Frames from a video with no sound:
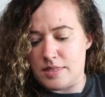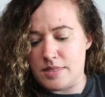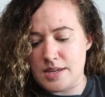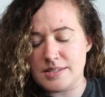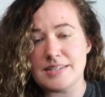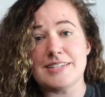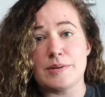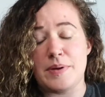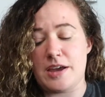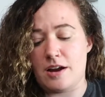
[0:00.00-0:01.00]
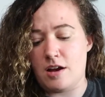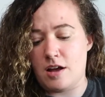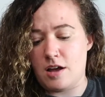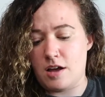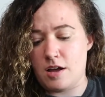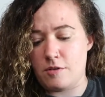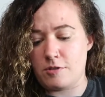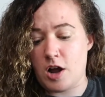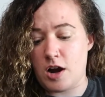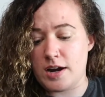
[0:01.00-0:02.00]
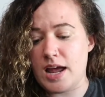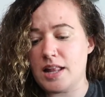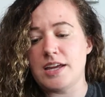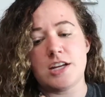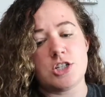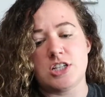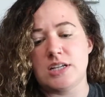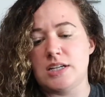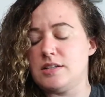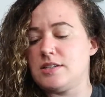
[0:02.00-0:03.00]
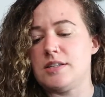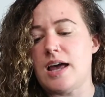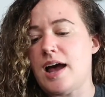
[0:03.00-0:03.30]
This is a pair of Current Elliott jeans.